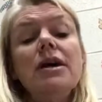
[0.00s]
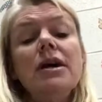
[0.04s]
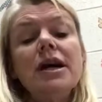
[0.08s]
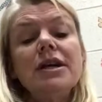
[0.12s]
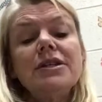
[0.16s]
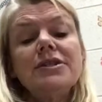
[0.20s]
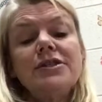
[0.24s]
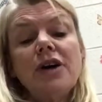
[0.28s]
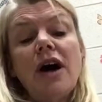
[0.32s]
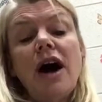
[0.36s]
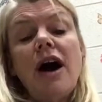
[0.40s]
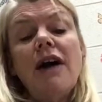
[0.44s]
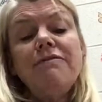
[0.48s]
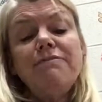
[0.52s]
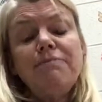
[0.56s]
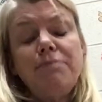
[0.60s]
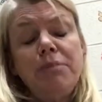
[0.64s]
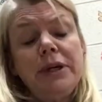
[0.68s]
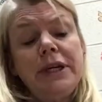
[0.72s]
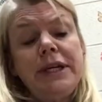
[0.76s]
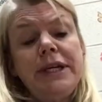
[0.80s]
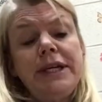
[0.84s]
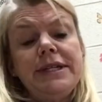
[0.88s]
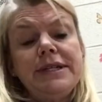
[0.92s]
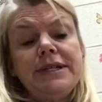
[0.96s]
A soft
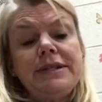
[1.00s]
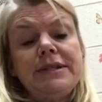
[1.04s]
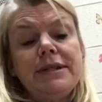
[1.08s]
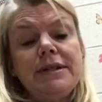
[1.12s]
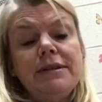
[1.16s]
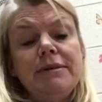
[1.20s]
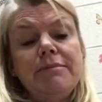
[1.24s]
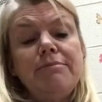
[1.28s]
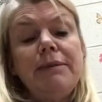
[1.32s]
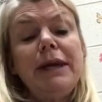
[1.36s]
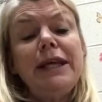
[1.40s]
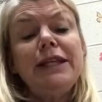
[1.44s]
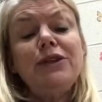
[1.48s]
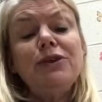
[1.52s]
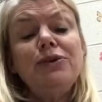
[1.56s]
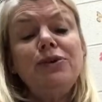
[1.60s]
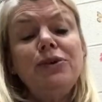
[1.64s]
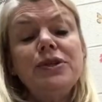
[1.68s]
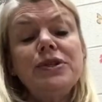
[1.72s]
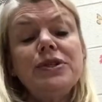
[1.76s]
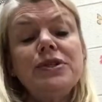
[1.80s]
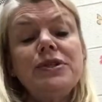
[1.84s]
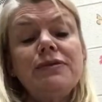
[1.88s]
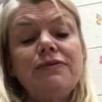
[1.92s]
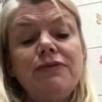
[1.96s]
breeze made
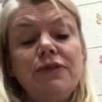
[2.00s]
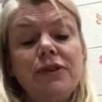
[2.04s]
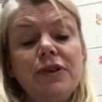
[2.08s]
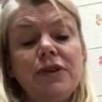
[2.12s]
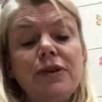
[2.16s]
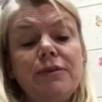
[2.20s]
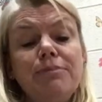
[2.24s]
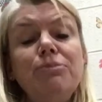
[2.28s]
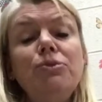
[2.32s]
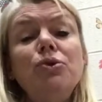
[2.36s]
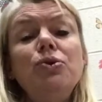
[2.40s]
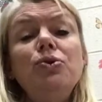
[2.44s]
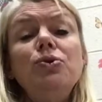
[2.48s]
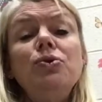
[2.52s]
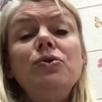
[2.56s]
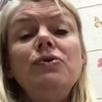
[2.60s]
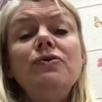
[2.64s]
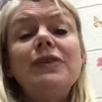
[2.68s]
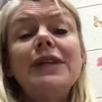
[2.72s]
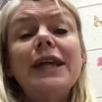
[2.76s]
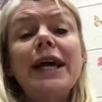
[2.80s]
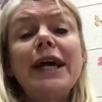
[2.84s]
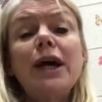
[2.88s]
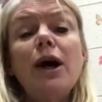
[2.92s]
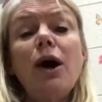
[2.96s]
Luna's fur
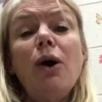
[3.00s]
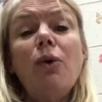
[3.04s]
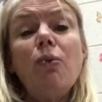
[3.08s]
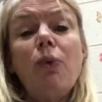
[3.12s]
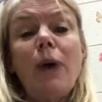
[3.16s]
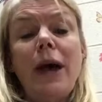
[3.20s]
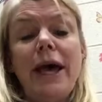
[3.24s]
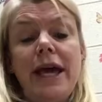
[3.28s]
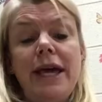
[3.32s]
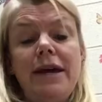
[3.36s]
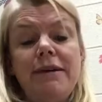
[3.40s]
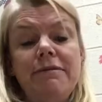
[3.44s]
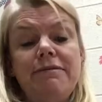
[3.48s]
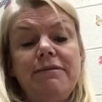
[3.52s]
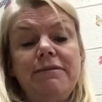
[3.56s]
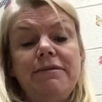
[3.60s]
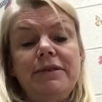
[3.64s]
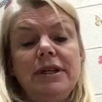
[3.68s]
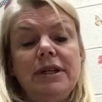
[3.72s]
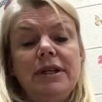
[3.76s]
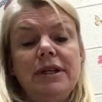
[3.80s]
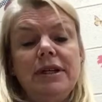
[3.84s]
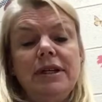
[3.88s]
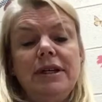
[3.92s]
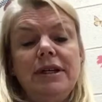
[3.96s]
move like a wave.
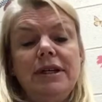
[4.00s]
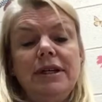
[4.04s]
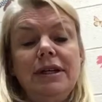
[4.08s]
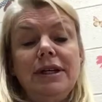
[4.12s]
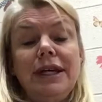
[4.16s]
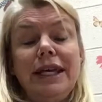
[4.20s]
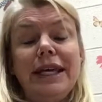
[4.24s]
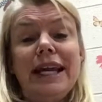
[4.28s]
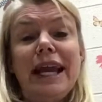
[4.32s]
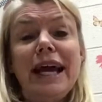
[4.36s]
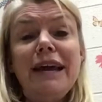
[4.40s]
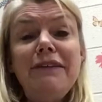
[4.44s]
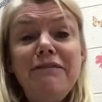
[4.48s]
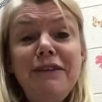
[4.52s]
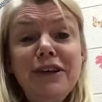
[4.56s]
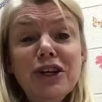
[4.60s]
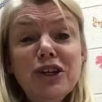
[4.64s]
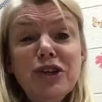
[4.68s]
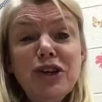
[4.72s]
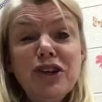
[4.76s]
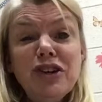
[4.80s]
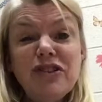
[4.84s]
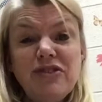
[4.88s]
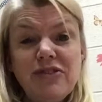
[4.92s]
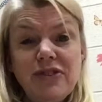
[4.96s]
Can I
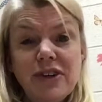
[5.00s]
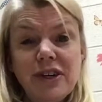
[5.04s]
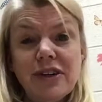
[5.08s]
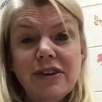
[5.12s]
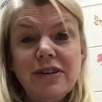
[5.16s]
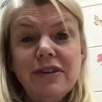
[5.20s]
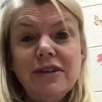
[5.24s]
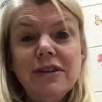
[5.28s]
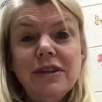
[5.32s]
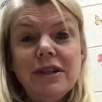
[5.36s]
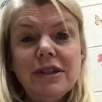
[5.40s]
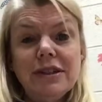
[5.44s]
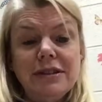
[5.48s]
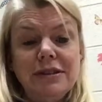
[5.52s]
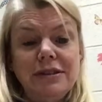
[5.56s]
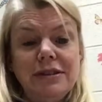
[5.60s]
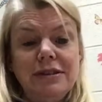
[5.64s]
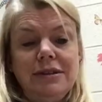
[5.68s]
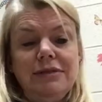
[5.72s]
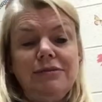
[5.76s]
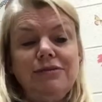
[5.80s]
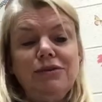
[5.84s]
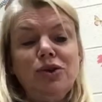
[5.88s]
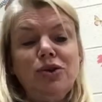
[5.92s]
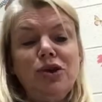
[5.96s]
feel your fur?
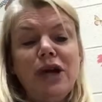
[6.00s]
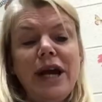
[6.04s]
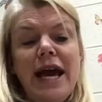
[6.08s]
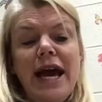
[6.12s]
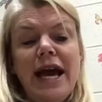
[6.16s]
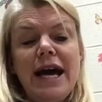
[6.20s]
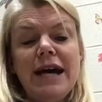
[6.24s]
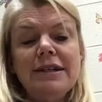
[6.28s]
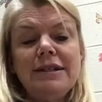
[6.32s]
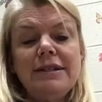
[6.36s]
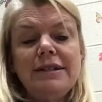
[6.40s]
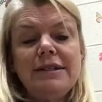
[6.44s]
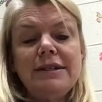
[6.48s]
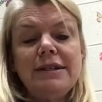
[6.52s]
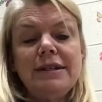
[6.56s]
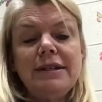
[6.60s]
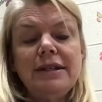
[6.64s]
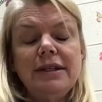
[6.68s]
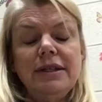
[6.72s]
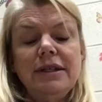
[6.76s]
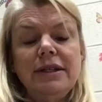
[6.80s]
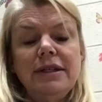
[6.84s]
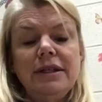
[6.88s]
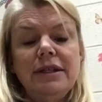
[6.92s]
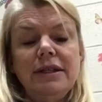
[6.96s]
Flora asked.
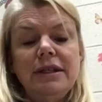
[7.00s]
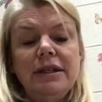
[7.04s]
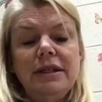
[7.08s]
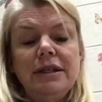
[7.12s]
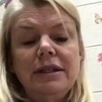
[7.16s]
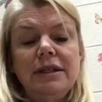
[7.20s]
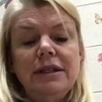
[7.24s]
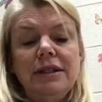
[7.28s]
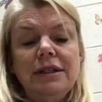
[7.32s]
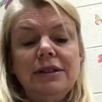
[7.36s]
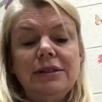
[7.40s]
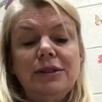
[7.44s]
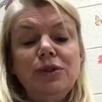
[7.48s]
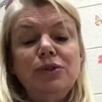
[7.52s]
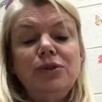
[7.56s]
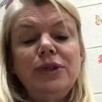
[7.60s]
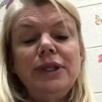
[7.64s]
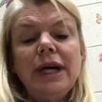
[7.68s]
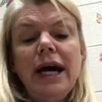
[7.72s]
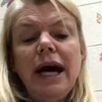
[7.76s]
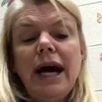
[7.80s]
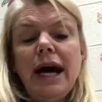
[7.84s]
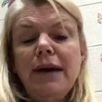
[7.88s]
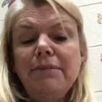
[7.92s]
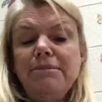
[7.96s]

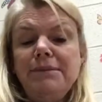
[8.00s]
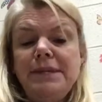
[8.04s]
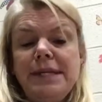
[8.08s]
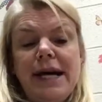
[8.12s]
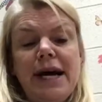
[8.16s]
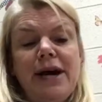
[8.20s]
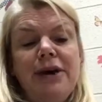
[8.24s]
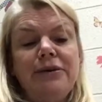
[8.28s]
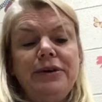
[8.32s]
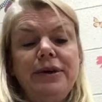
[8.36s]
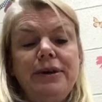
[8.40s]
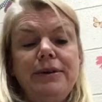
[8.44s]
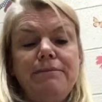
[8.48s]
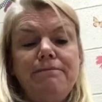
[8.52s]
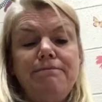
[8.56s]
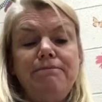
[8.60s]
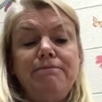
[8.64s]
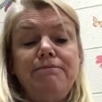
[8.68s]
Luna hopped down.